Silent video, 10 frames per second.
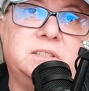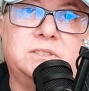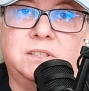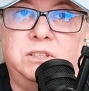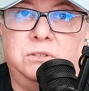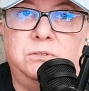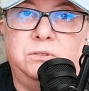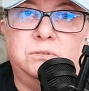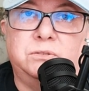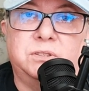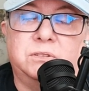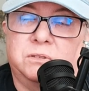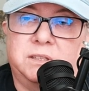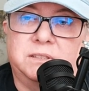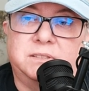is that you use an
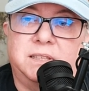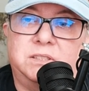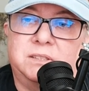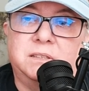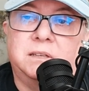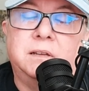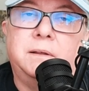organization